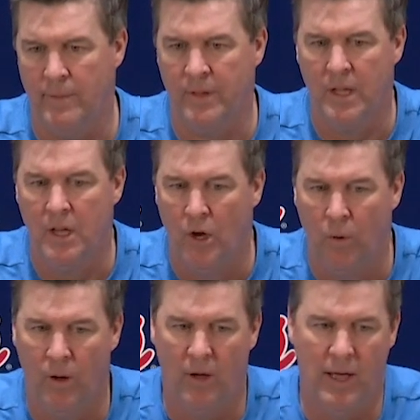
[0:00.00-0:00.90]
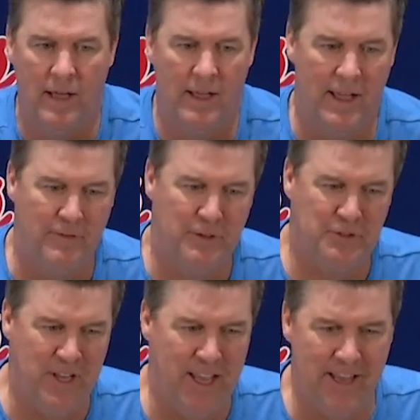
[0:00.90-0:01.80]
Right. Well, I have a
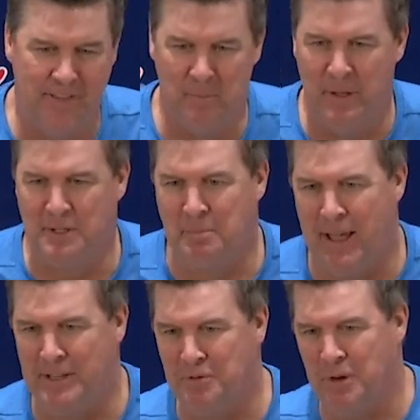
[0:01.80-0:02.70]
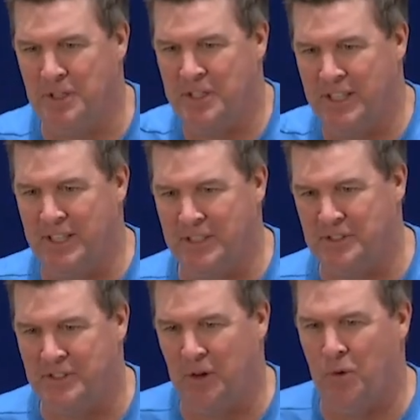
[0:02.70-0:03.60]
saying, the best pass rush
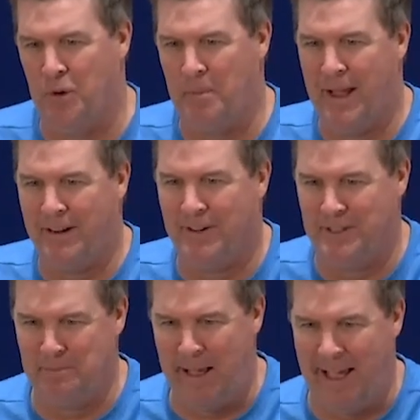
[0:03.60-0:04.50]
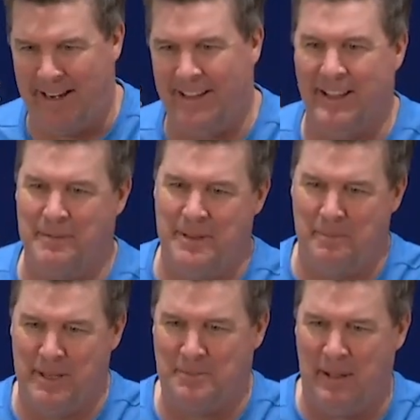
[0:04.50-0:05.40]
is the quarterback on his back. I mean, the
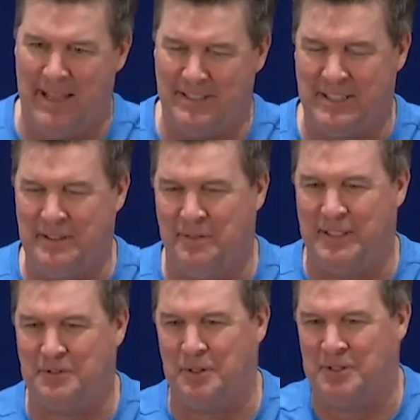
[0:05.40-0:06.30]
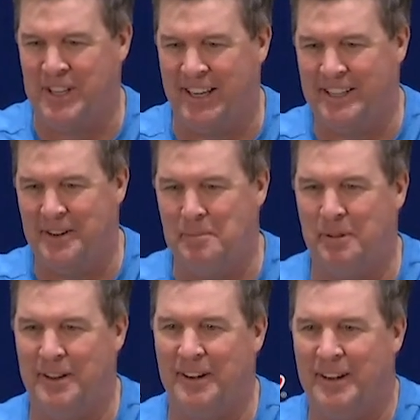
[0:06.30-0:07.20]
best pass defense for a secondary
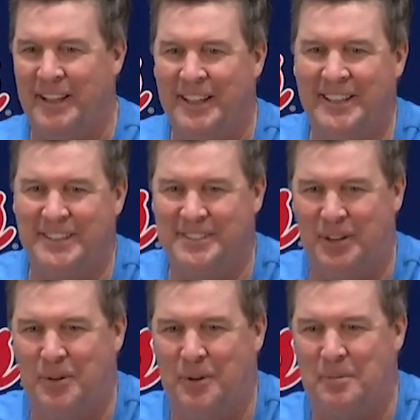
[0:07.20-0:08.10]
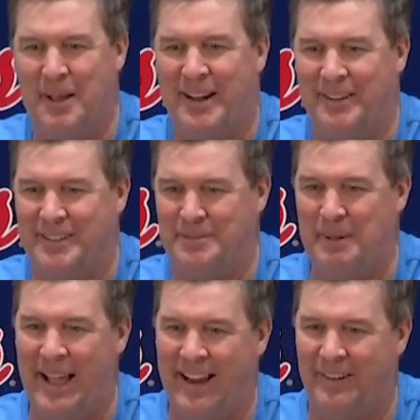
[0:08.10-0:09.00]
player is the quarterback on his
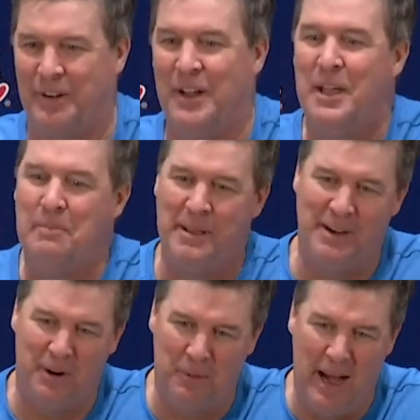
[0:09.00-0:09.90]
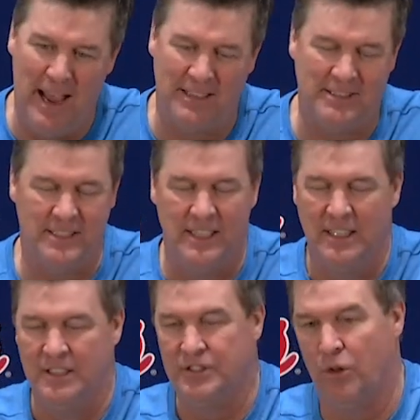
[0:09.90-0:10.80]
back or being harassed.
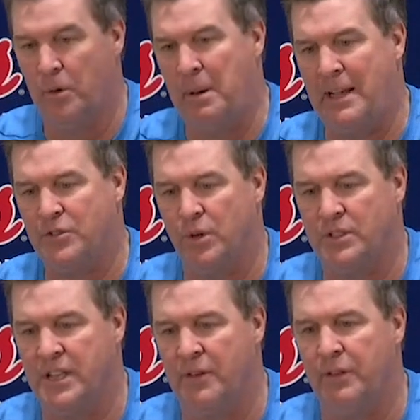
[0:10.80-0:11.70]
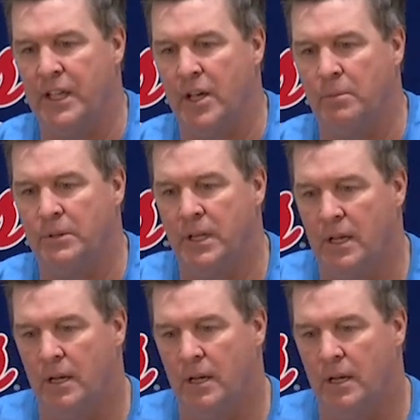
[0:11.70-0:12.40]
So the pass rush definitely helped